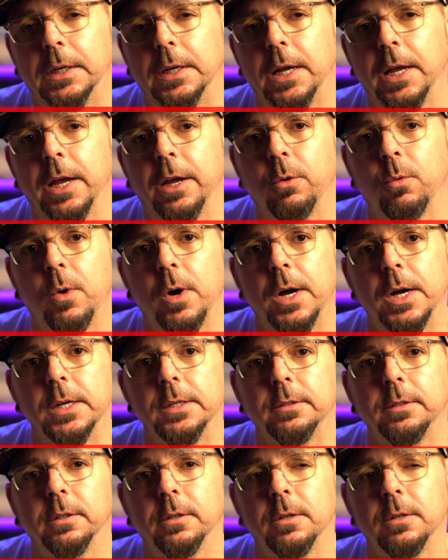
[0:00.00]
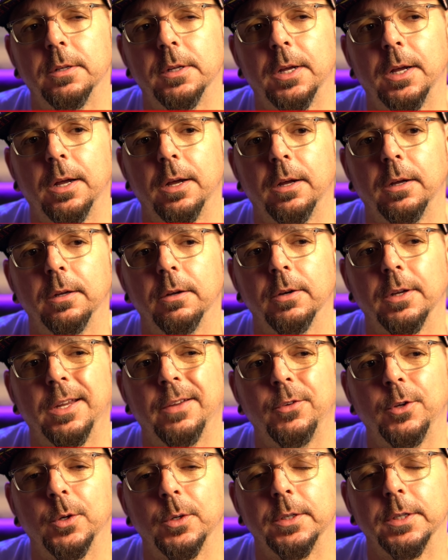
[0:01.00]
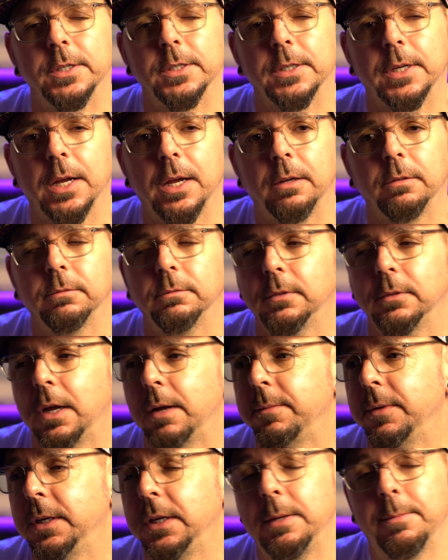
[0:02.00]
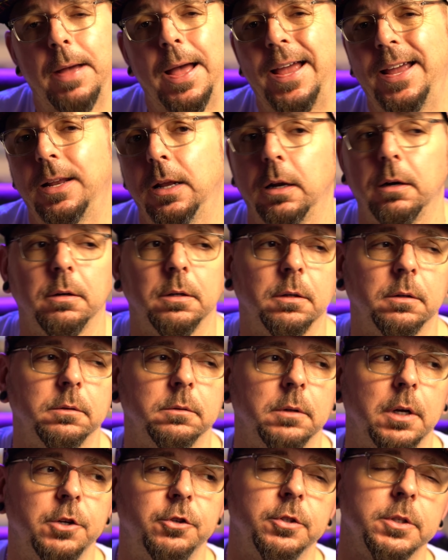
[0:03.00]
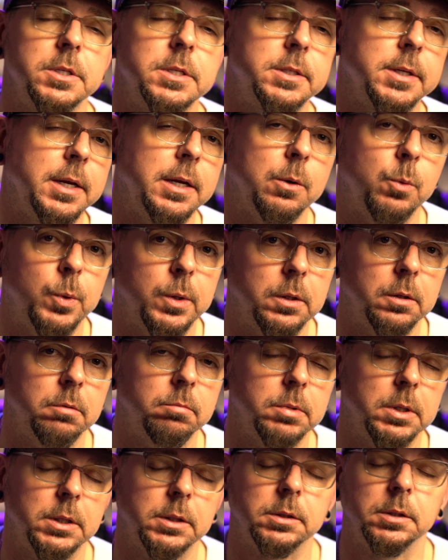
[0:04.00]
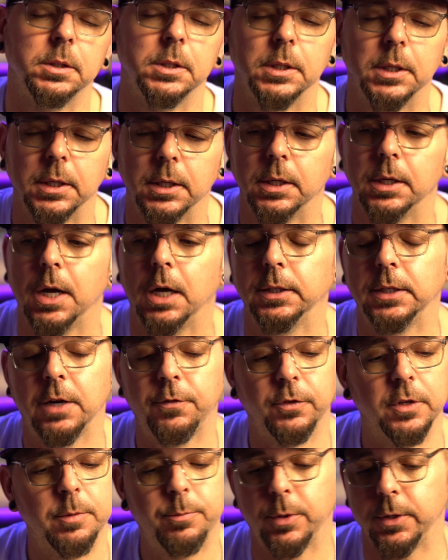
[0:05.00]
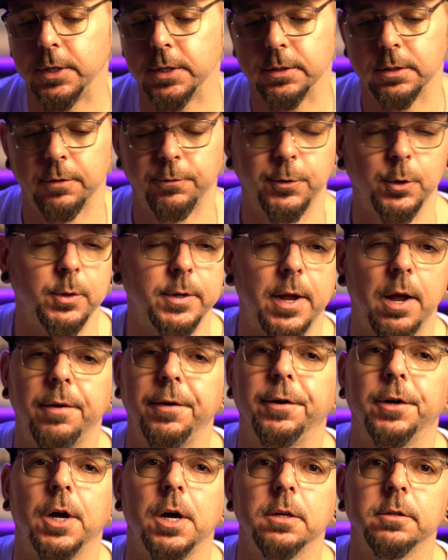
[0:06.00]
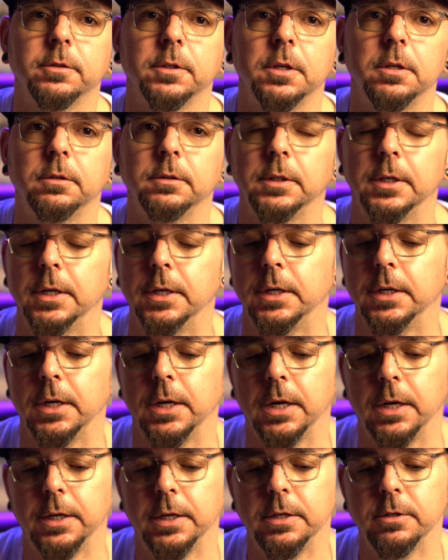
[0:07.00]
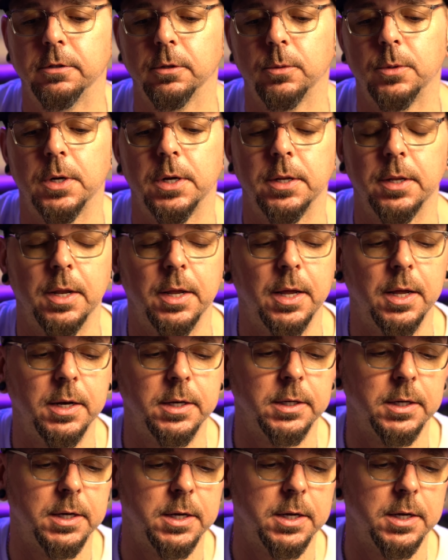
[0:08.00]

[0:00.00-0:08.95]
at WOS, he'll give you a discount. He might, I don't know. I shouldn't say he will, but I'll definitely put his info down here also. He's the one that